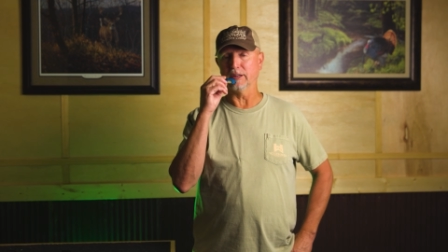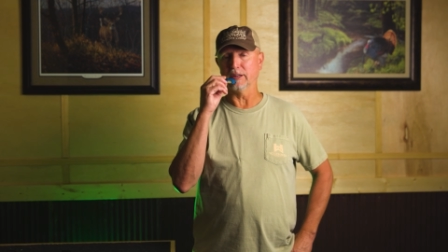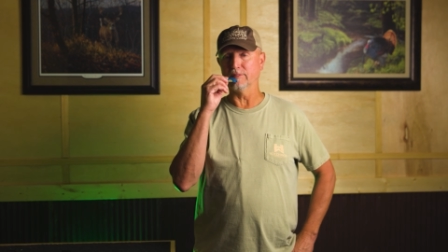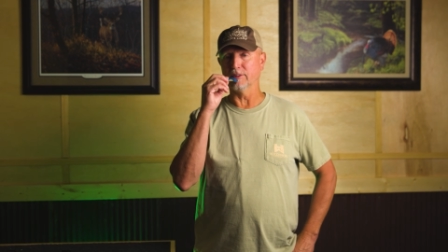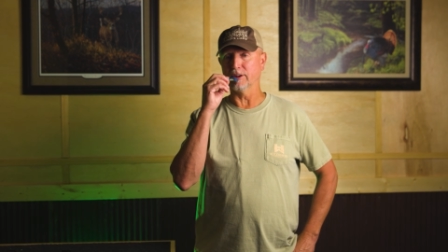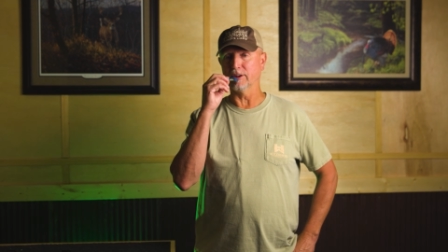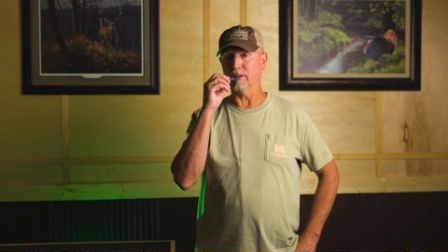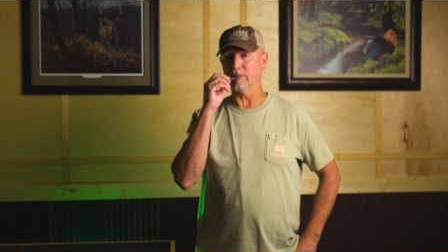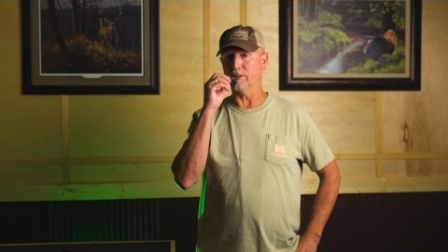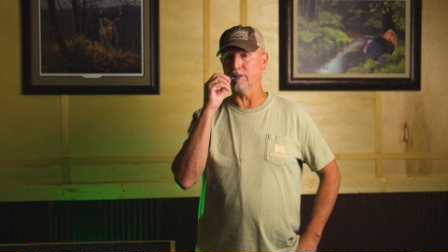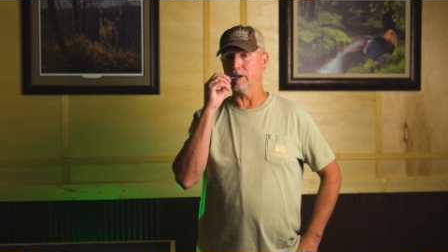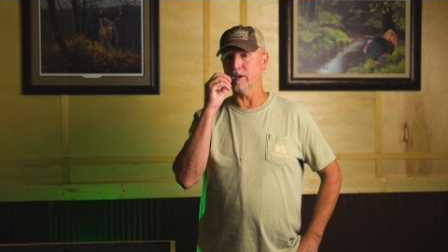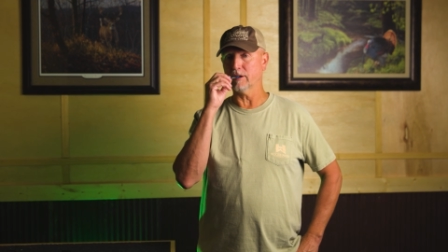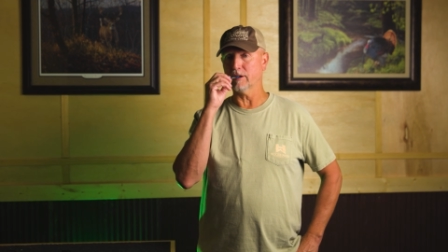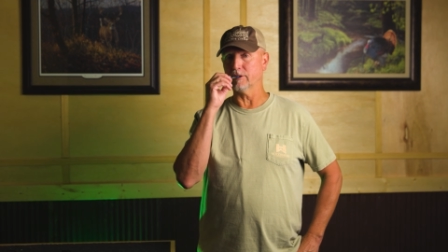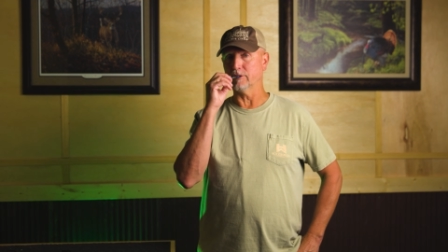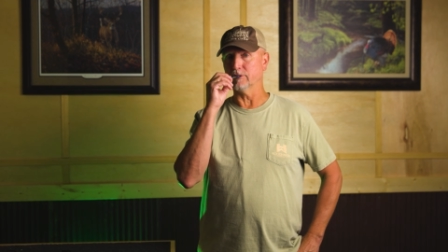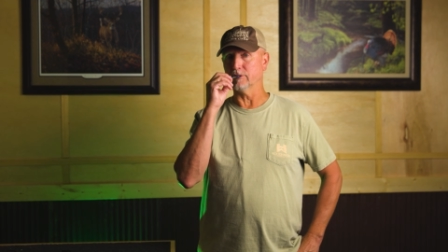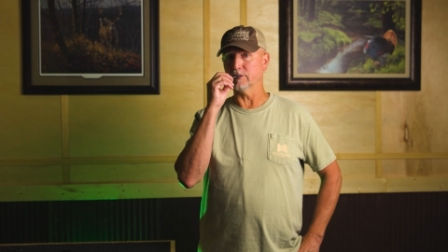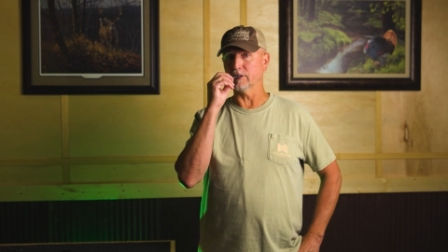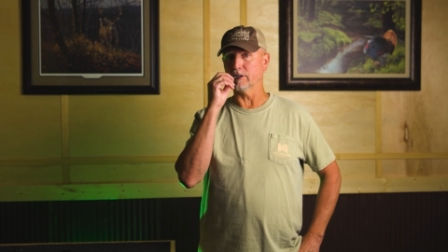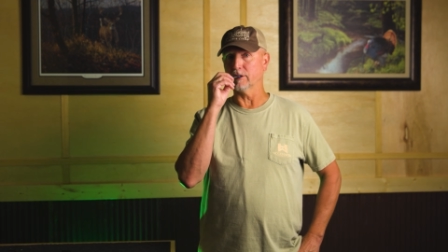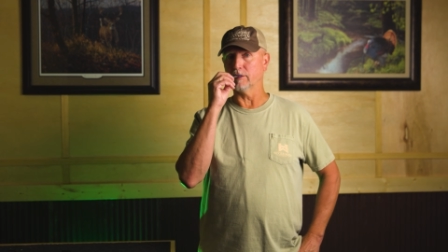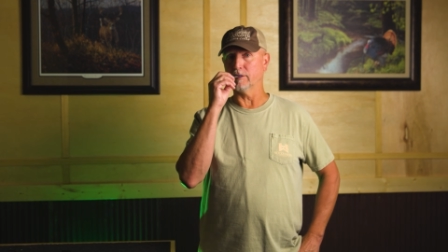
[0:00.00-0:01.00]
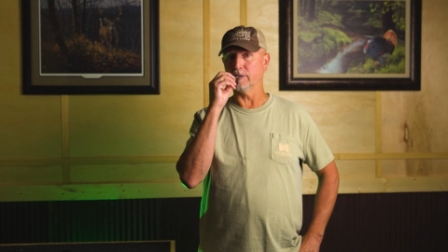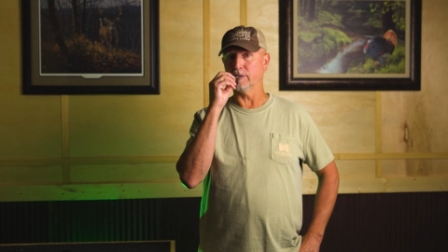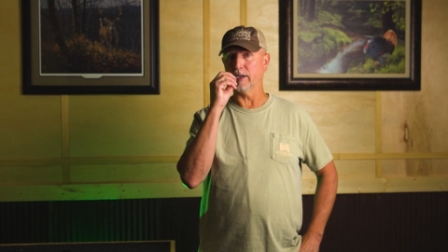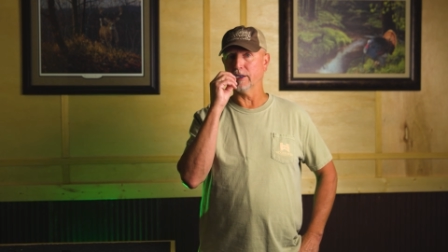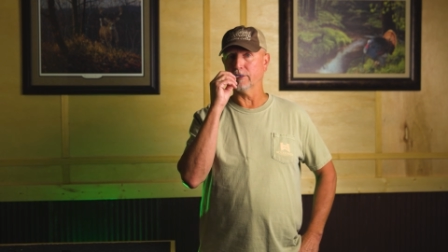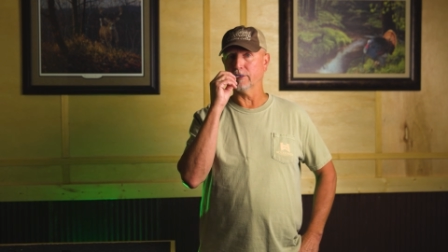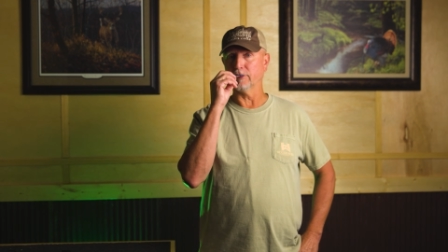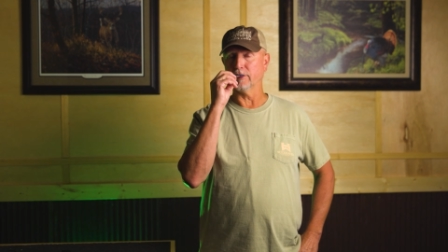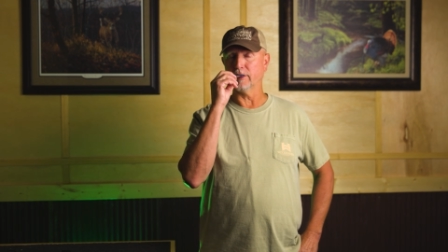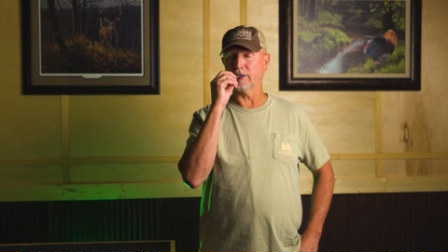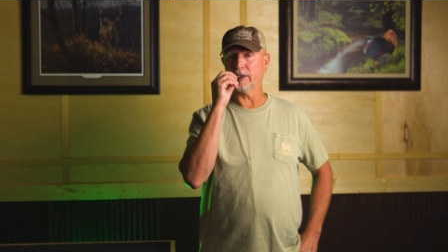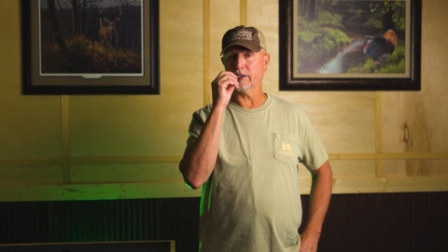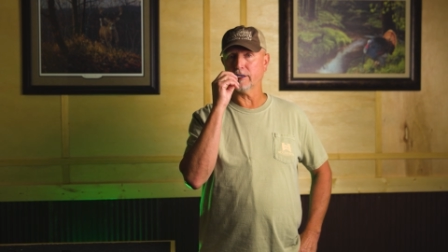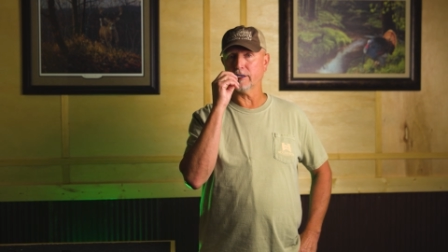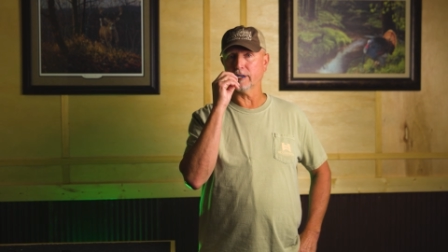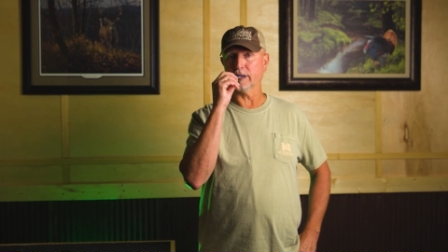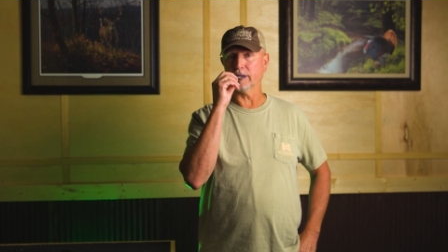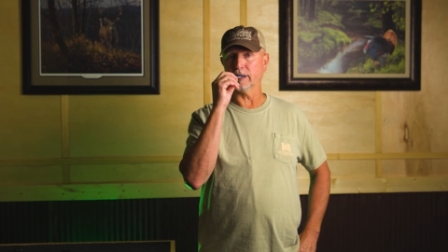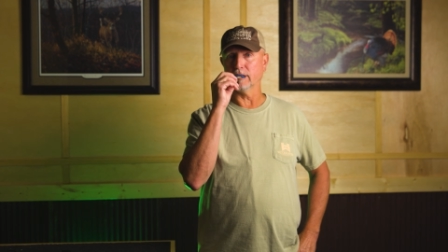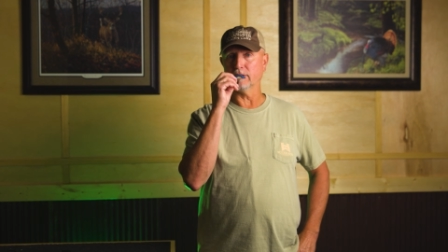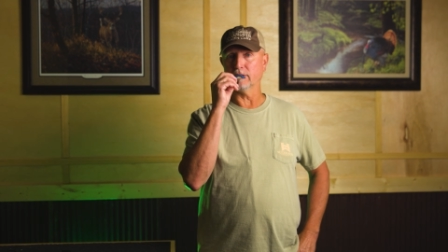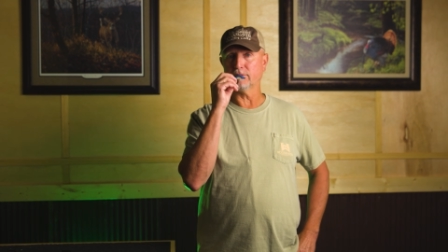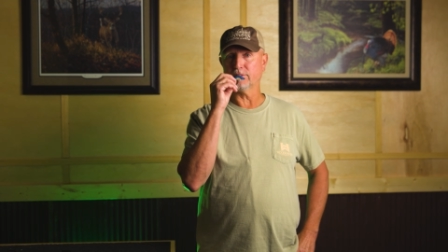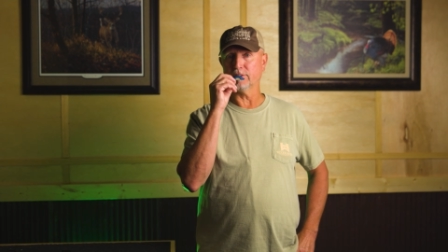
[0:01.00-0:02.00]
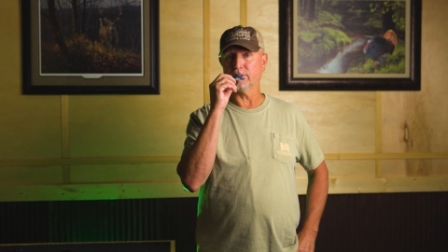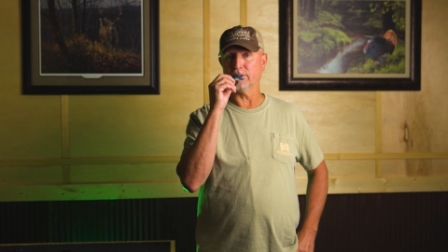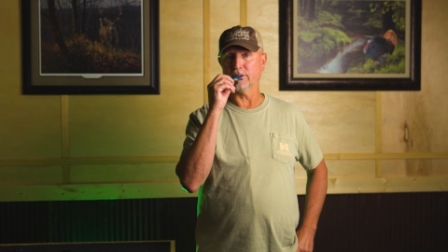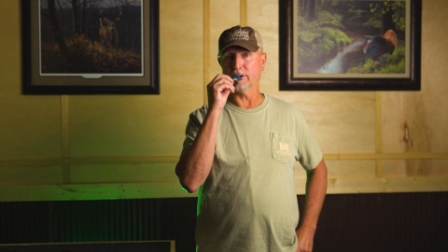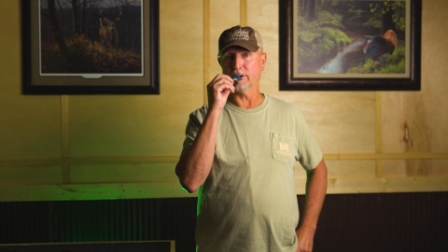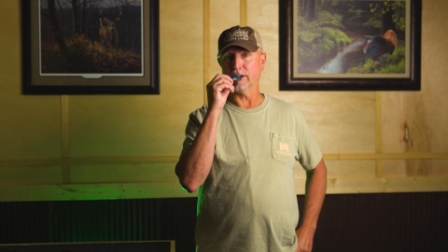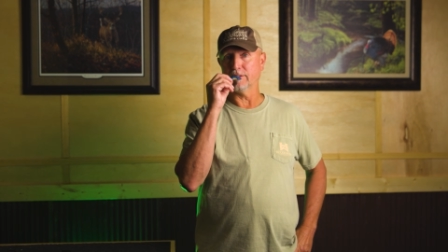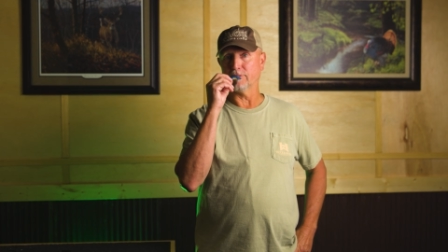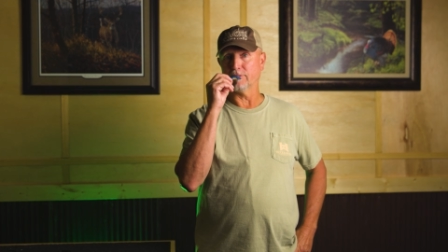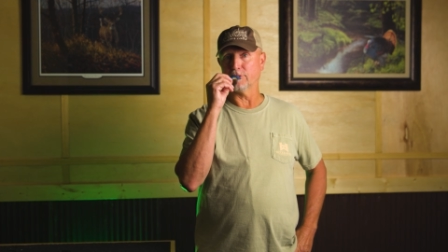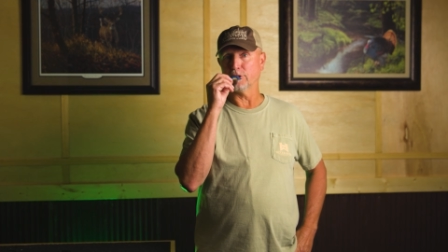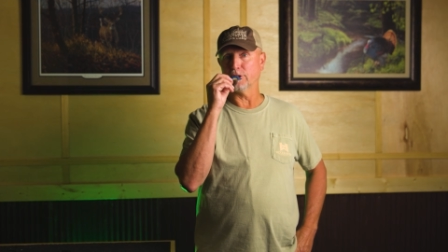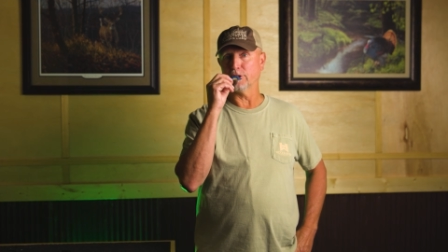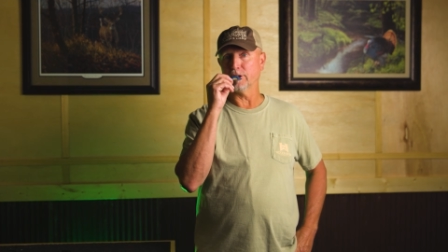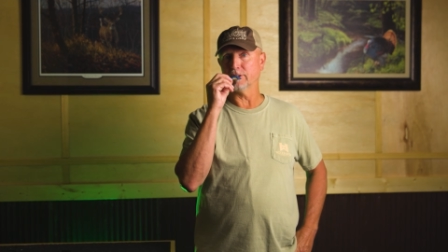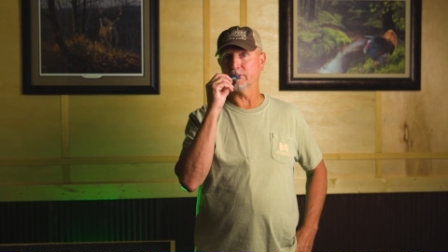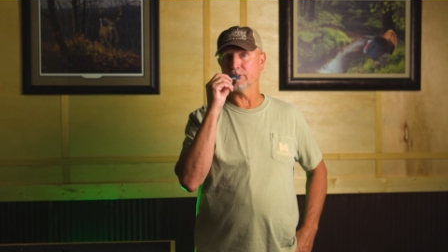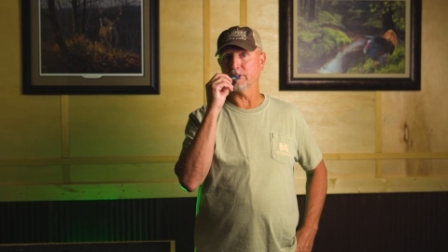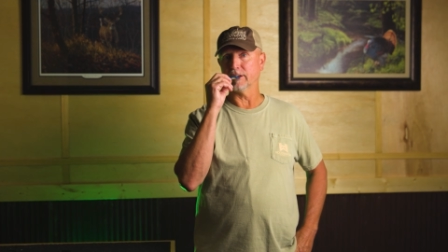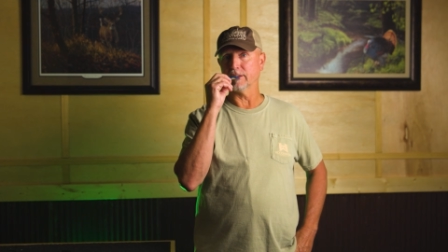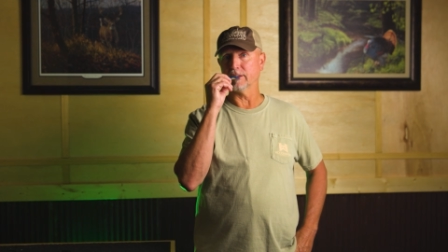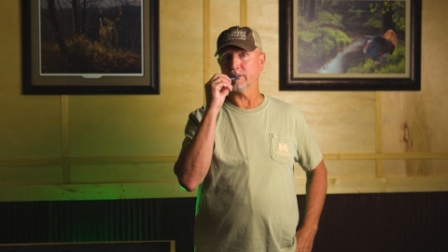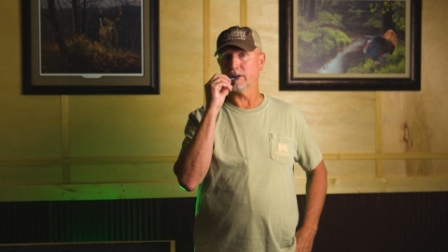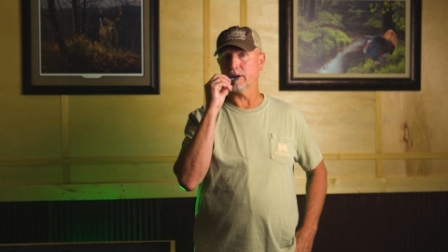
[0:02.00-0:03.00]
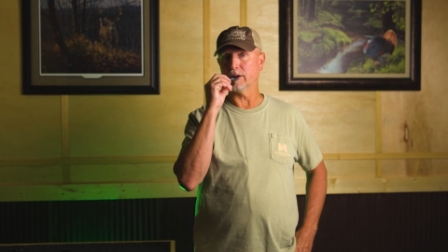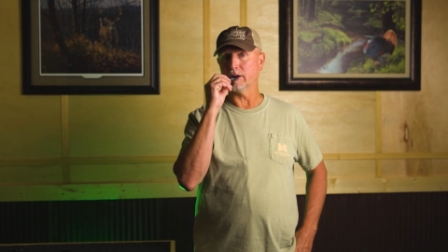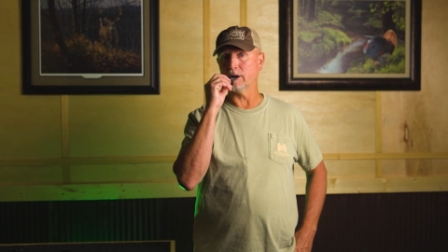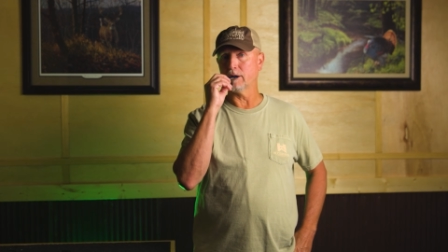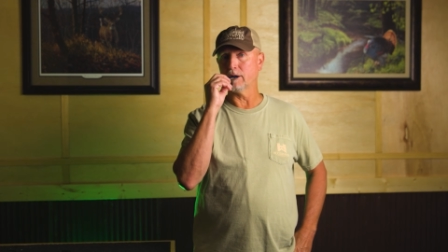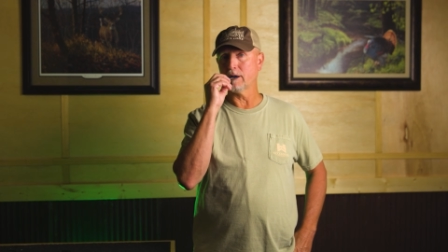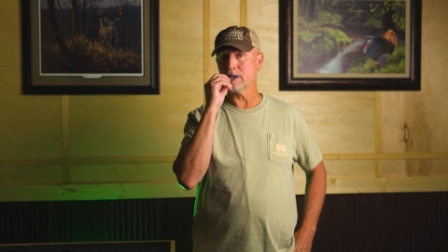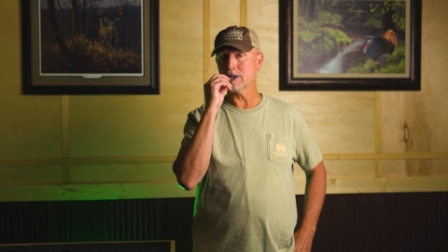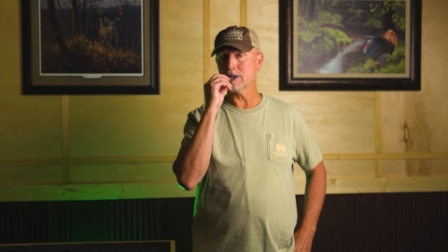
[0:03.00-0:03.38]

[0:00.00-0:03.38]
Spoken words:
even other hunters that are around your area if there is any there.